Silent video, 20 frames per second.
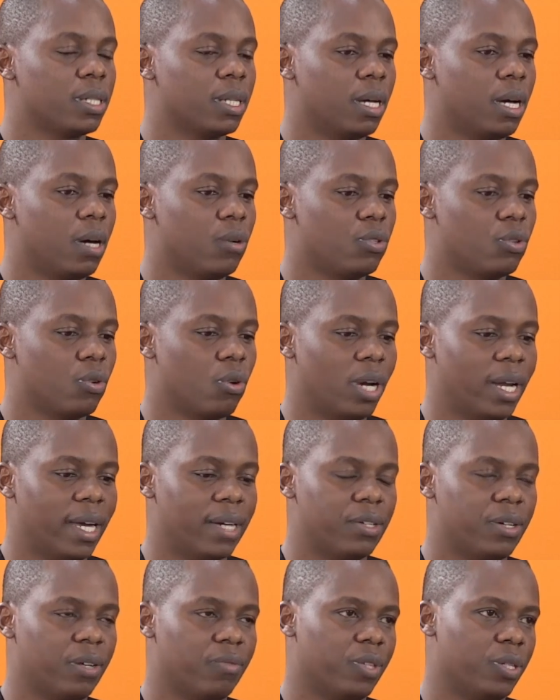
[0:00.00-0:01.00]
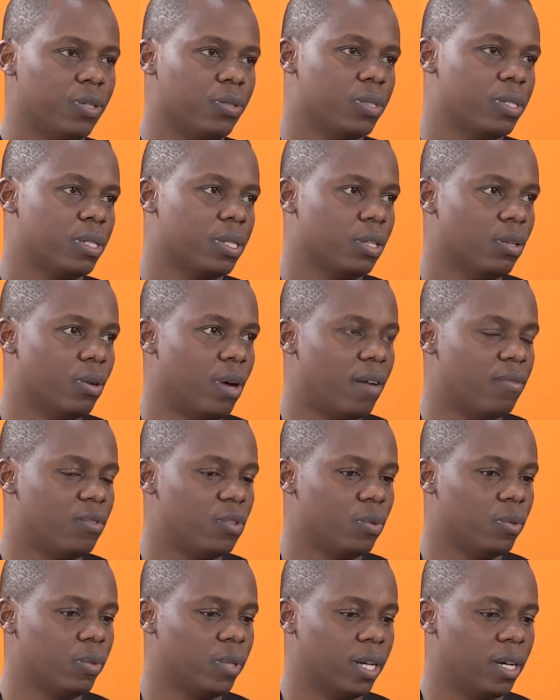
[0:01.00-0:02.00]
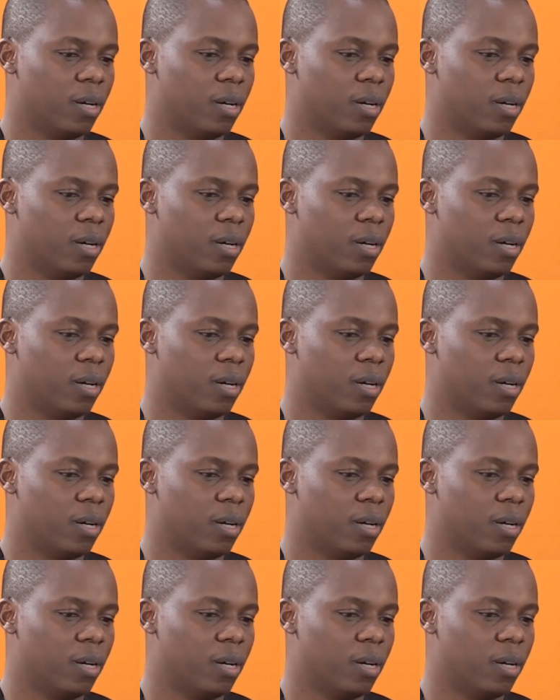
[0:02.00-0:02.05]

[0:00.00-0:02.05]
how to collect revenues, you have to think